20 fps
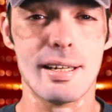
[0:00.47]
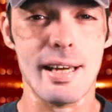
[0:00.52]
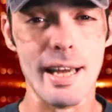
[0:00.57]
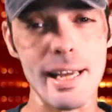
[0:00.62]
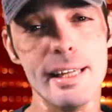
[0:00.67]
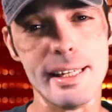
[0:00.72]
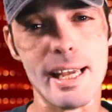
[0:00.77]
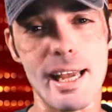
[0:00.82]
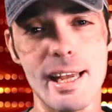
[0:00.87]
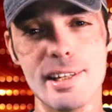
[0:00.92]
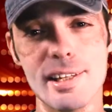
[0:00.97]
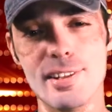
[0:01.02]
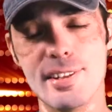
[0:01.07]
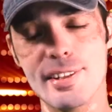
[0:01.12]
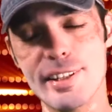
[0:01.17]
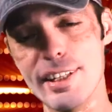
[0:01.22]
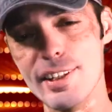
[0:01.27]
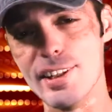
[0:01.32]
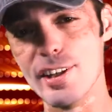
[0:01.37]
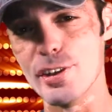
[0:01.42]
Hey guys,
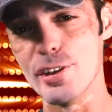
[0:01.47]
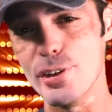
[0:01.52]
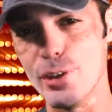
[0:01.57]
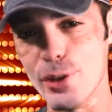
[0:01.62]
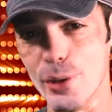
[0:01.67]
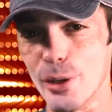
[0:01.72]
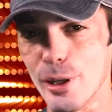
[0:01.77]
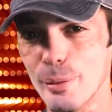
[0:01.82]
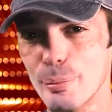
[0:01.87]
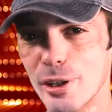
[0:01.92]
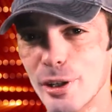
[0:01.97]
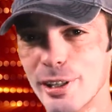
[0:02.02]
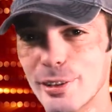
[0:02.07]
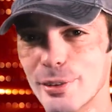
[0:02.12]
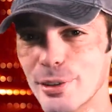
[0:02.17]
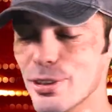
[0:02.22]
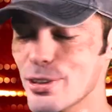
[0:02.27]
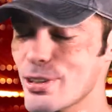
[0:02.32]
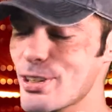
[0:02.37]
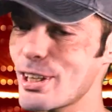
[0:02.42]
this is your boy
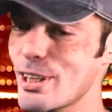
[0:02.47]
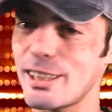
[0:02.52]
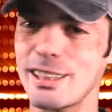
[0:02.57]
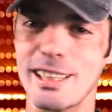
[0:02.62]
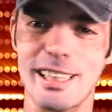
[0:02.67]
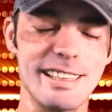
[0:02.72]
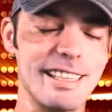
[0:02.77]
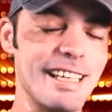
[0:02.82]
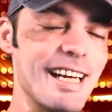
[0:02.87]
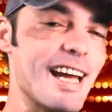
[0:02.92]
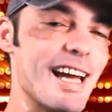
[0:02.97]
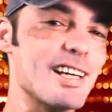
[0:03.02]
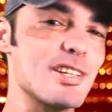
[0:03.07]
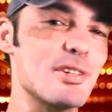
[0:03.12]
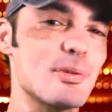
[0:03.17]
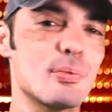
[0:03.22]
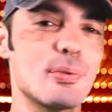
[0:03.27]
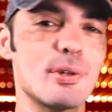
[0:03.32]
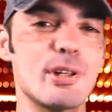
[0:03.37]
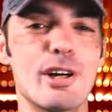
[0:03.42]
Rusin, and
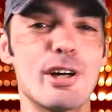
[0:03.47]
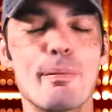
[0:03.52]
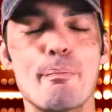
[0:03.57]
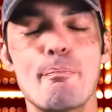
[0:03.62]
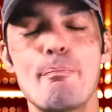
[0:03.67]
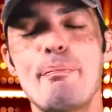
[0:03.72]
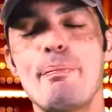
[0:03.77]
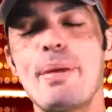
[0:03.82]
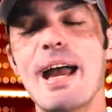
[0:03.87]
yes, we're